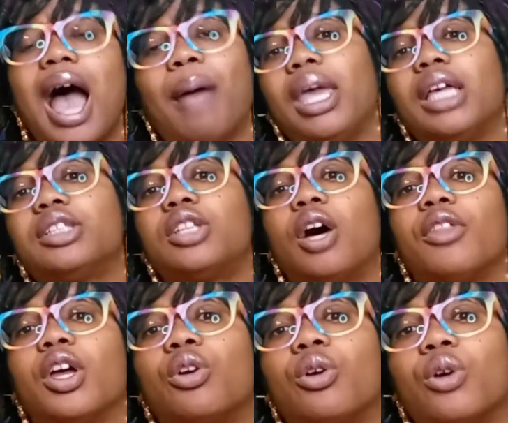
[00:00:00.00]
I mean, so
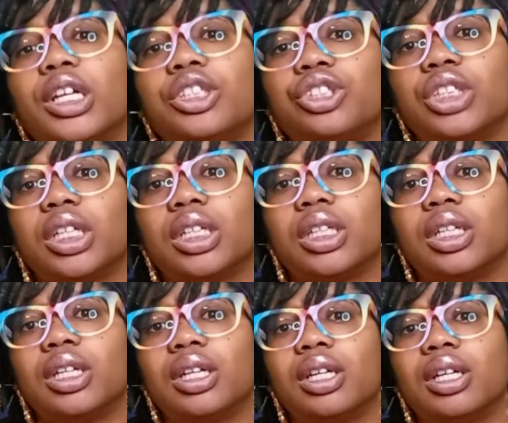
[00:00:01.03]
the
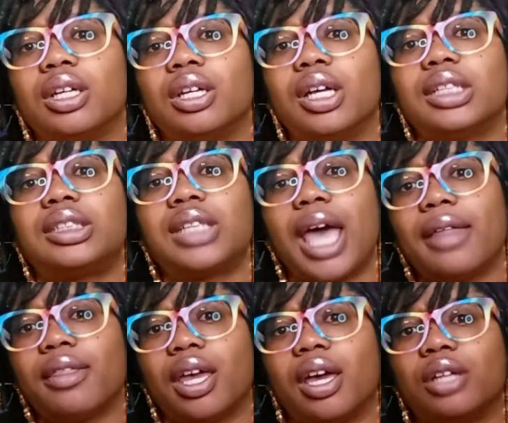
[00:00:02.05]
Christian
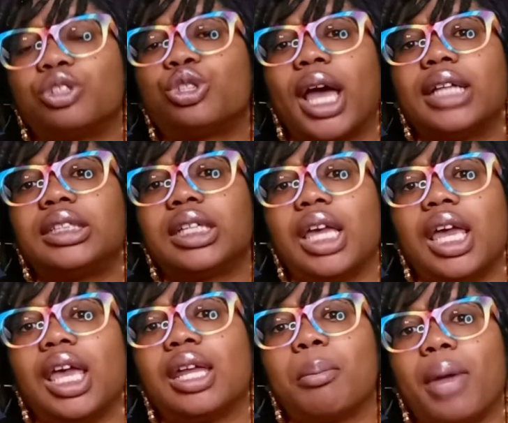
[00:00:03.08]
sat there trying to
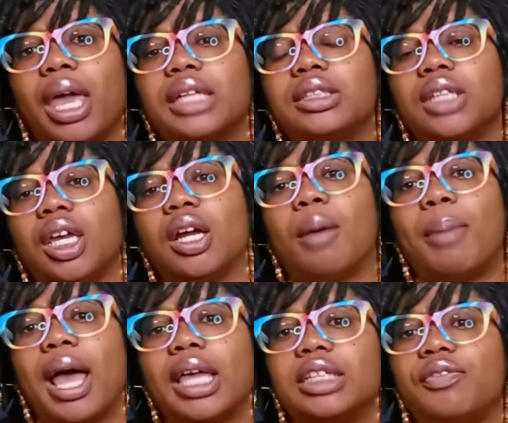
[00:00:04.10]
get in a man's ear
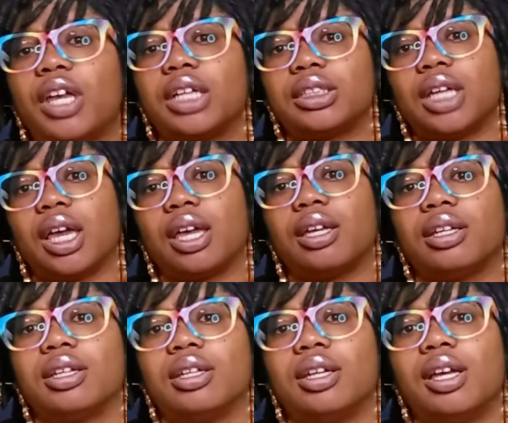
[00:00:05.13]
about his fiance,
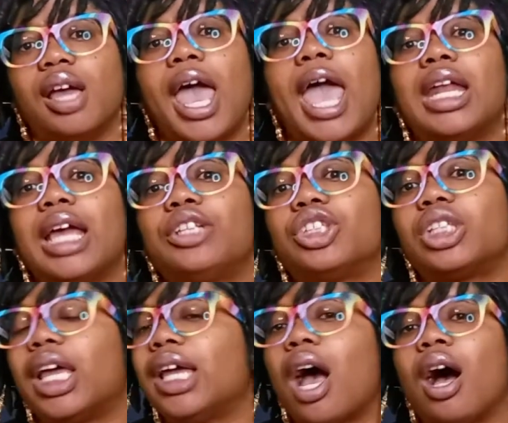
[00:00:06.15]
and they just
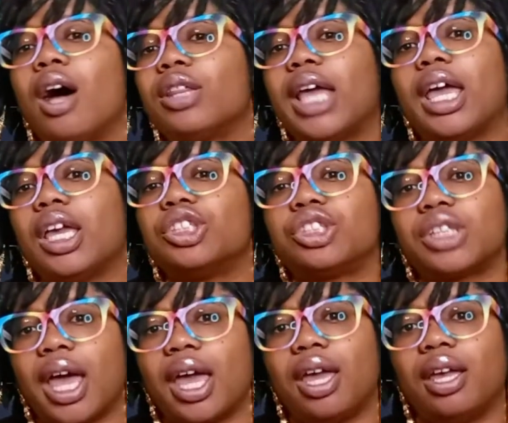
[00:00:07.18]
let all that ish
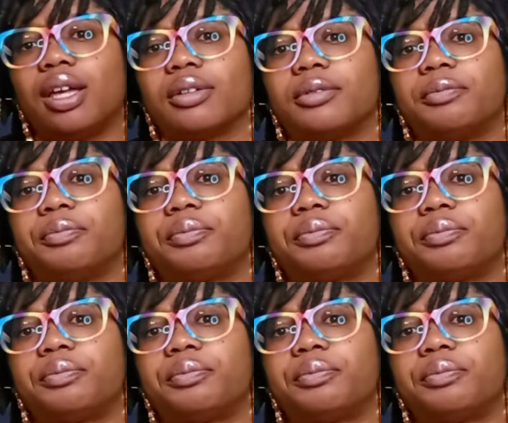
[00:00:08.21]
skate.